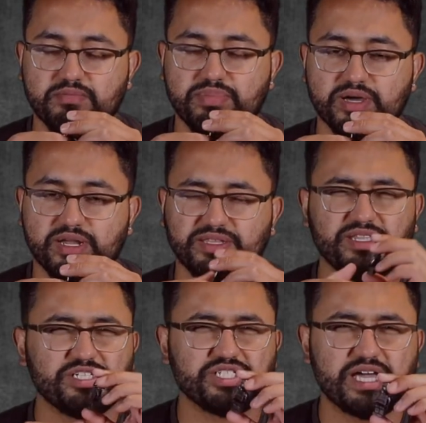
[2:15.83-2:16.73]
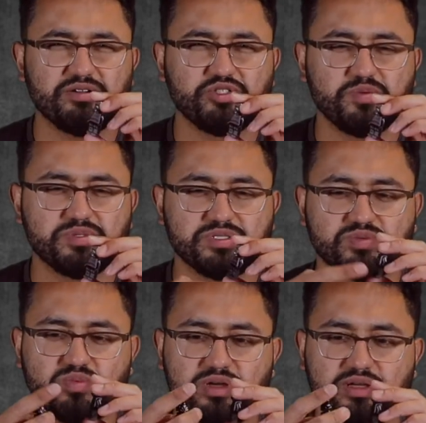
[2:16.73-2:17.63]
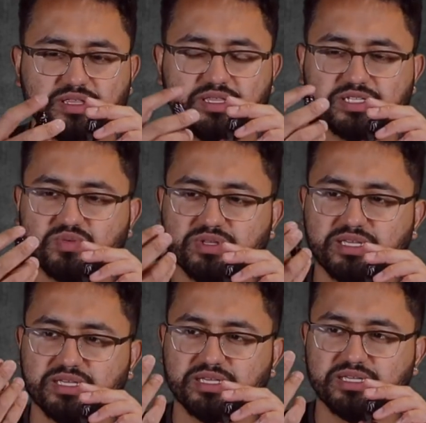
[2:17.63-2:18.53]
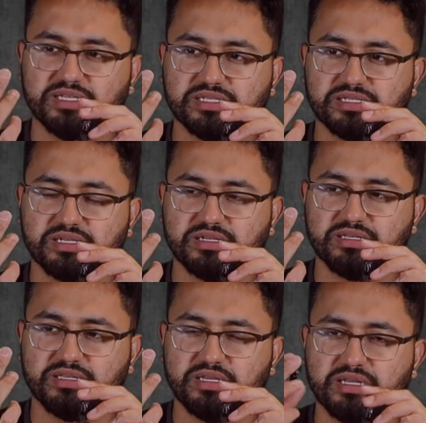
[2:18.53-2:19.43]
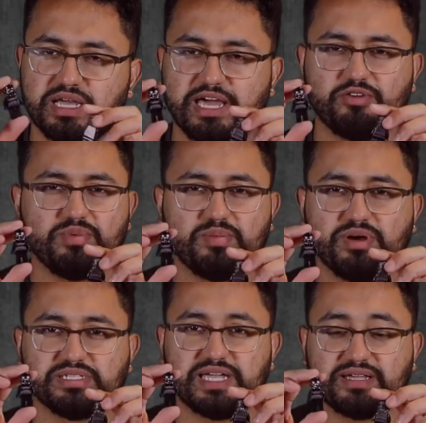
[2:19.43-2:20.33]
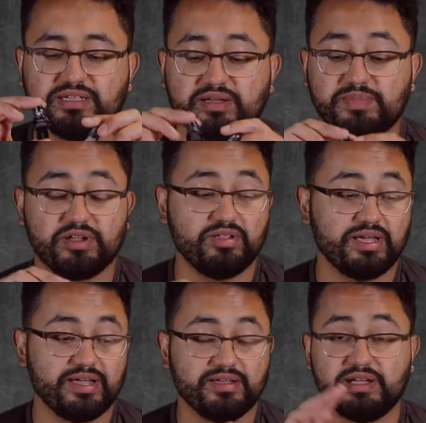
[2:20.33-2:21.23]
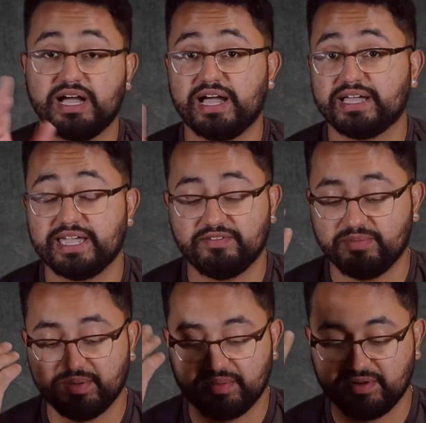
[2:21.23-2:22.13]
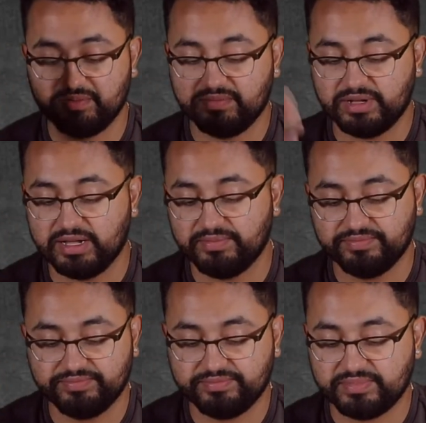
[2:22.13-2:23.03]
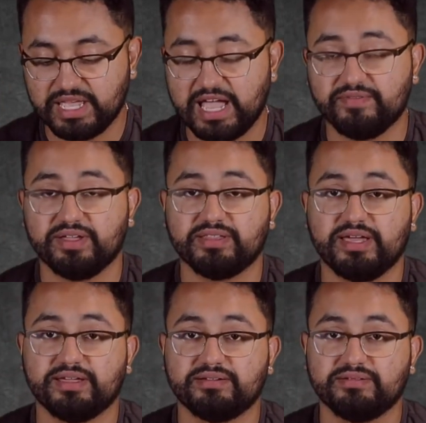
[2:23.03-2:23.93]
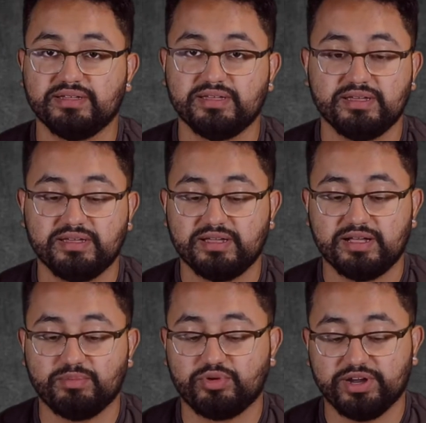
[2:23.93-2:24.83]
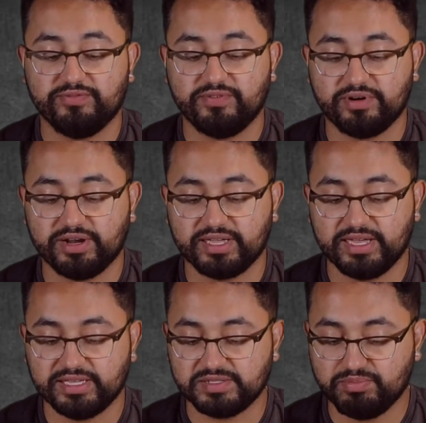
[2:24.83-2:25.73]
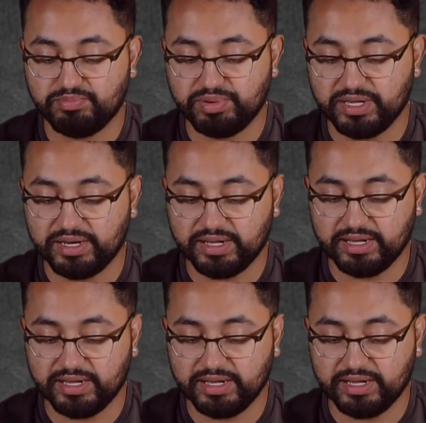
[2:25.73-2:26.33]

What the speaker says: but I think they're shadow troopers as well. And then this one is, I don't remember exactly, I'm not gonna lie, I can't remember, having like a brain fart, I guess. But